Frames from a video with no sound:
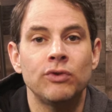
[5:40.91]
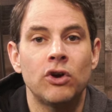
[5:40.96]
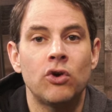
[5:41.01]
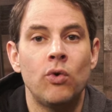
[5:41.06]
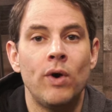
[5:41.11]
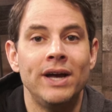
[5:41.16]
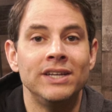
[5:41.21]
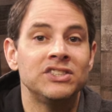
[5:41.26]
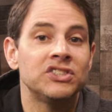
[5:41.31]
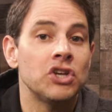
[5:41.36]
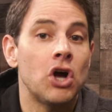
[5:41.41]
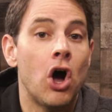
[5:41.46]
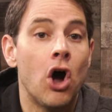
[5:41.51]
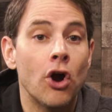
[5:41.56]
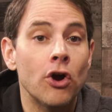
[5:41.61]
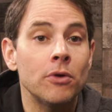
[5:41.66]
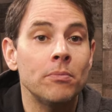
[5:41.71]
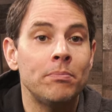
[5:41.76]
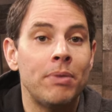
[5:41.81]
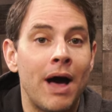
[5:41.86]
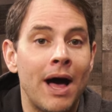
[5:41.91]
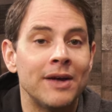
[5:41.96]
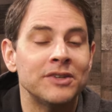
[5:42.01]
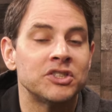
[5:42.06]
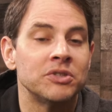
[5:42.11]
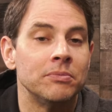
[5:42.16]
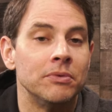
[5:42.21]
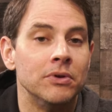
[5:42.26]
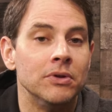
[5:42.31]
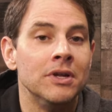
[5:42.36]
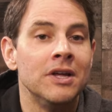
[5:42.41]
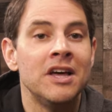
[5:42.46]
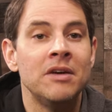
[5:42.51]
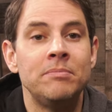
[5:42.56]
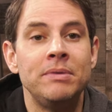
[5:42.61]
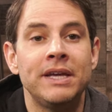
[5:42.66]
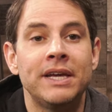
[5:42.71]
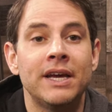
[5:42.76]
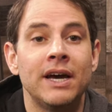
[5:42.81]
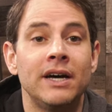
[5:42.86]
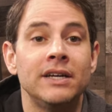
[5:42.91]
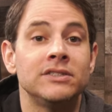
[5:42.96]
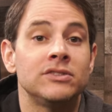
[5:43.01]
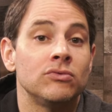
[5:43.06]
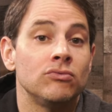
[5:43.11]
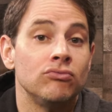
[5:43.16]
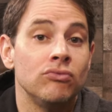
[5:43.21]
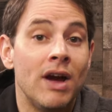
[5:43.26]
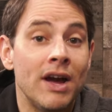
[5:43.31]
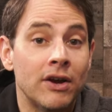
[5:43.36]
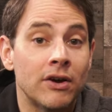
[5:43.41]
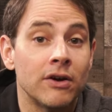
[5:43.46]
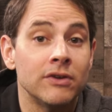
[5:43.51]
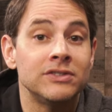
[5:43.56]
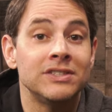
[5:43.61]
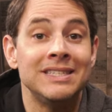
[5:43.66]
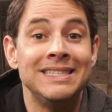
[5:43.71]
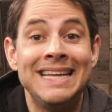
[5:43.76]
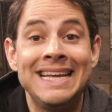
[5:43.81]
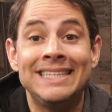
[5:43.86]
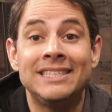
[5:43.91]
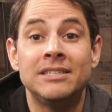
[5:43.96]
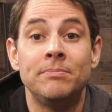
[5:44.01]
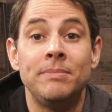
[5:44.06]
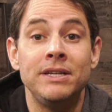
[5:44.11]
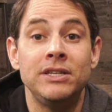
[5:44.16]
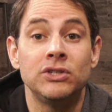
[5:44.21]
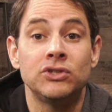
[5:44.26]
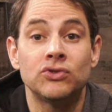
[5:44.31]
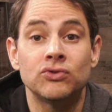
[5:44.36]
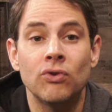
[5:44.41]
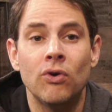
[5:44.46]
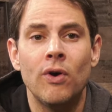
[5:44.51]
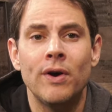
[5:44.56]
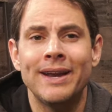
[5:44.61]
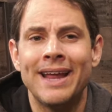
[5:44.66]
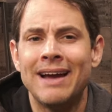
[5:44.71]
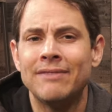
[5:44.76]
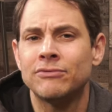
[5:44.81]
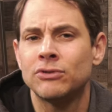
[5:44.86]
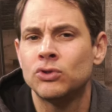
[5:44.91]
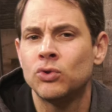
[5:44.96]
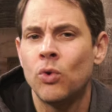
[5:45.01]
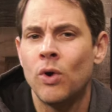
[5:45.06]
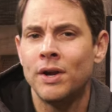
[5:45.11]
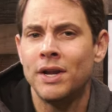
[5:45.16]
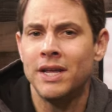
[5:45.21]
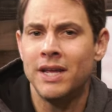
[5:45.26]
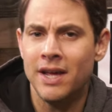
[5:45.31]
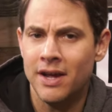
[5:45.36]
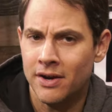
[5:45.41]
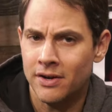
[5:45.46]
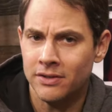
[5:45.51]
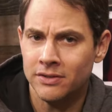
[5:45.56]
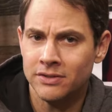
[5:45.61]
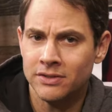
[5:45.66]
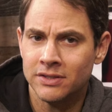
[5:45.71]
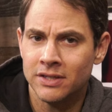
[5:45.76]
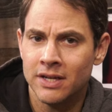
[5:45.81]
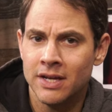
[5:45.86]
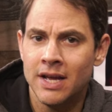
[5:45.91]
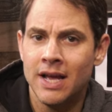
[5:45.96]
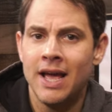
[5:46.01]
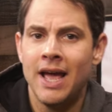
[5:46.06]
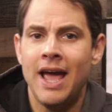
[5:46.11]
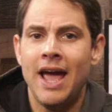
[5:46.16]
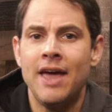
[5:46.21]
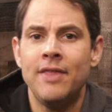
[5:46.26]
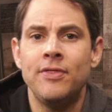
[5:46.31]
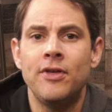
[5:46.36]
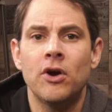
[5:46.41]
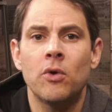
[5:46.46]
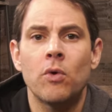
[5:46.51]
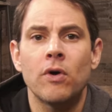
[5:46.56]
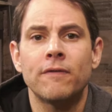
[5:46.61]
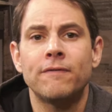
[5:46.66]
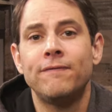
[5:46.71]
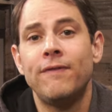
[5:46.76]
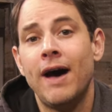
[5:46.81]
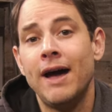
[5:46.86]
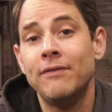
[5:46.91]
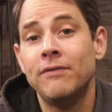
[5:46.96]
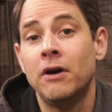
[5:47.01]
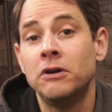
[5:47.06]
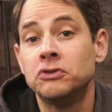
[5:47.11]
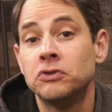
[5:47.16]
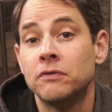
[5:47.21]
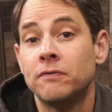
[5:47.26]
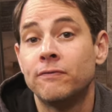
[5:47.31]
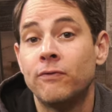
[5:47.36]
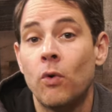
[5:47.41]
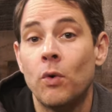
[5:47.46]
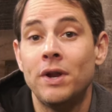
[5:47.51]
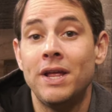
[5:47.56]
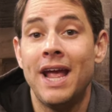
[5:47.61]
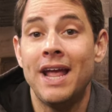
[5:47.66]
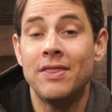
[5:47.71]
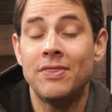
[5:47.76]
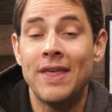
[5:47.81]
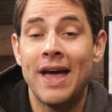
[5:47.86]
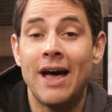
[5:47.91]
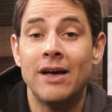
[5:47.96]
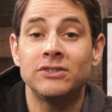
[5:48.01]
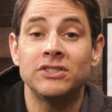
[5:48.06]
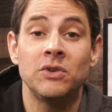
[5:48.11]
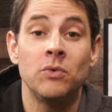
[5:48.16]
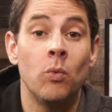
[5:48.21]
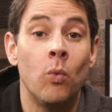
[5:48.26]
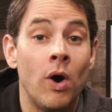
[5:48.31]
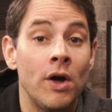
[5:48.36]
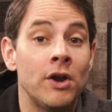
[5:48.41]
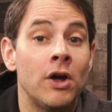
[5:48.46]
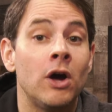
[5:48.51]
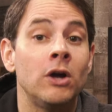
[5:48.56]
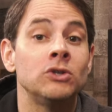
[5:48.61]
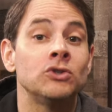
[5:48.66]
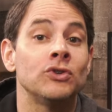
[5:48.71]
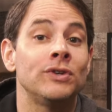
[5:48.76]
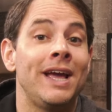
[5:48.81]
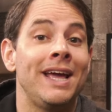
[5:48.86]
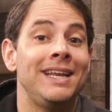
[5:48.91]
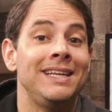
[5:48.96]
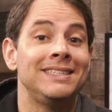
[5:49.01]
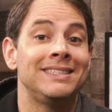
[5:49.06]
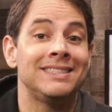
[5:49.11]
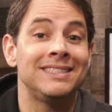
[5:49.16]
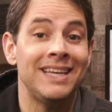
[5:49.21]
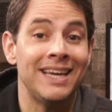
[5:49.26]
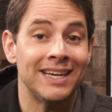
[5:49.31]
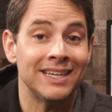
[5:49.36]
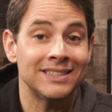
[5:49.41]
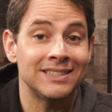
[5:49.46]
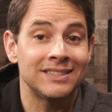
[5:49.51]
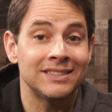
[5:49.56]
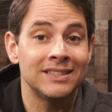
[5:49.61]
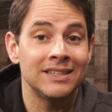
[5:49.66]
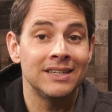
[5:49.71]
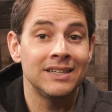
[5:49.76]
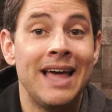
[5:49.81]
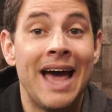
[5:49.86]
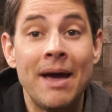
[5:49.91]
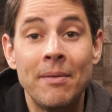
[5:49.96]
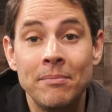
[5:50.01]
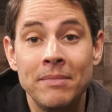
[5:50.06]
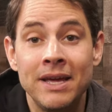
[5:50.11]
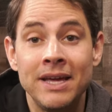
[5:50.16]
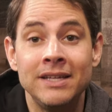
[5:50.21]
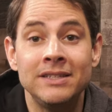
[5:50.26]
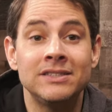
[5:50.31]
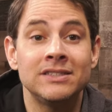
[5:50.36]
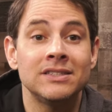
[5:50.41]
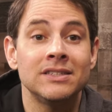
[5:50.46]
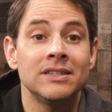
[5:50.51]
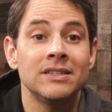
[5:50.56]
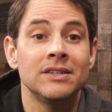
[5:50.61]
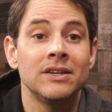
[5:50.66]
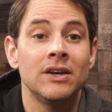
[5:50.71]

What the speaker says: requests aren't possible because records need to be destroyed after 20 years, and there were 548,186, that means